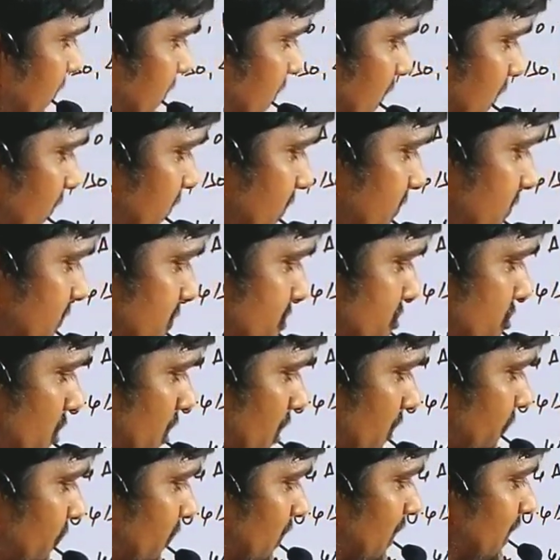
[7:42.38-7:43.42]
it acts as a
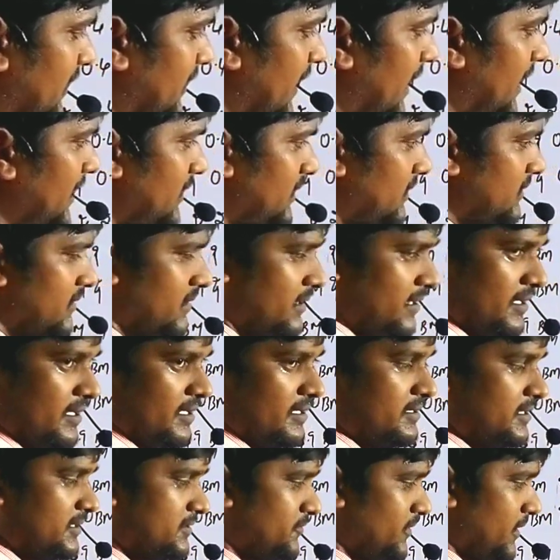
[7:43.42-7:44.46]
strong field ligand.
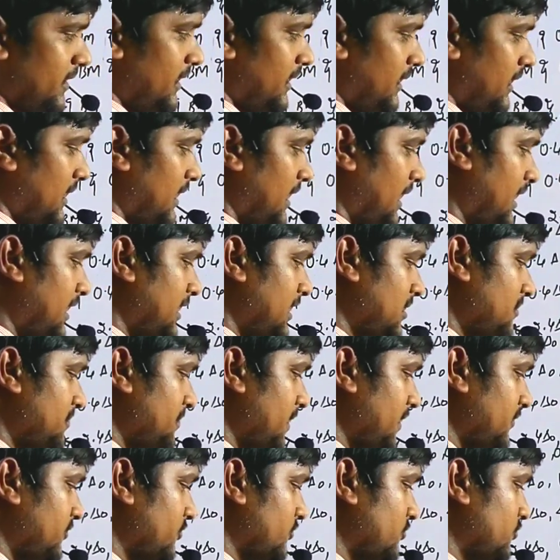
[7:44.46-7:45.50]
That's why iron
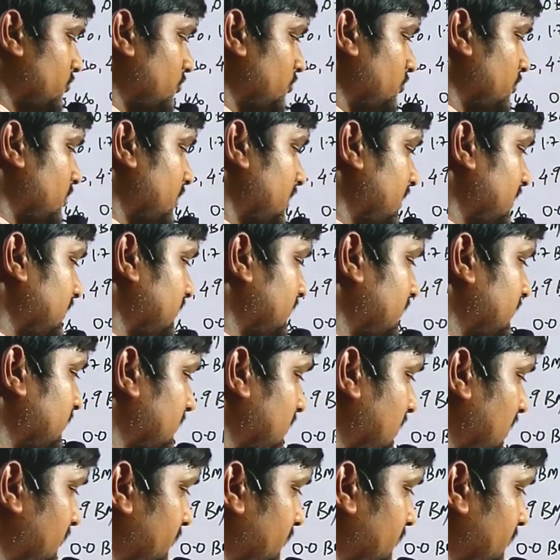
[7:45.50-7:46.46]
plus 2 D6